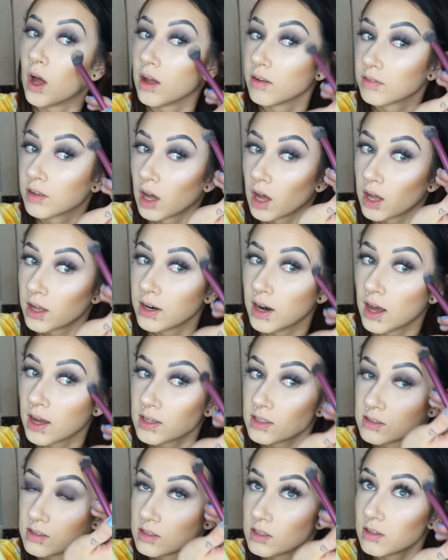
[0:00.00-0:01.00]
I've got an
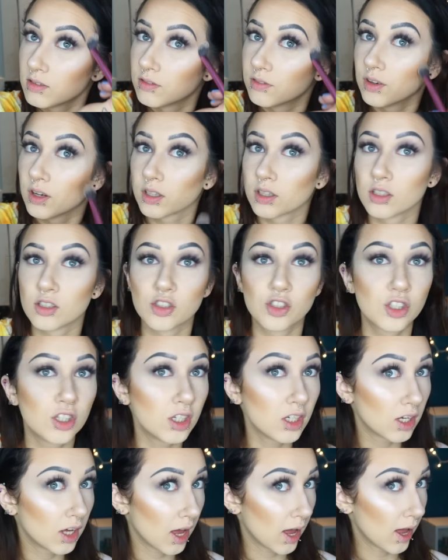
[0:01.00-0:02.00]
icy fucking
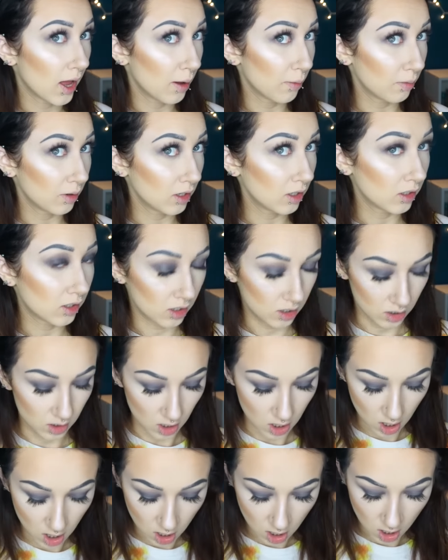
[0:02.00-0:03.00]
cheek happening
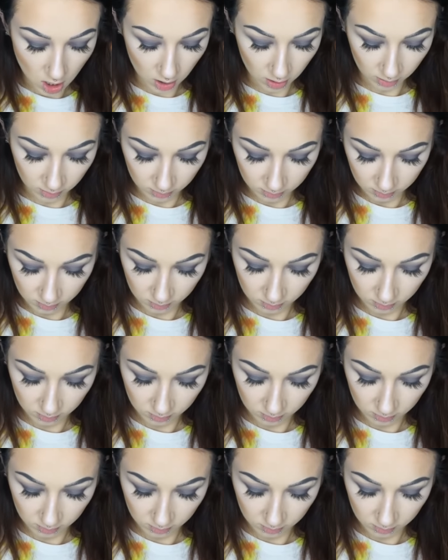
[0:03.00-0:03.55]
today.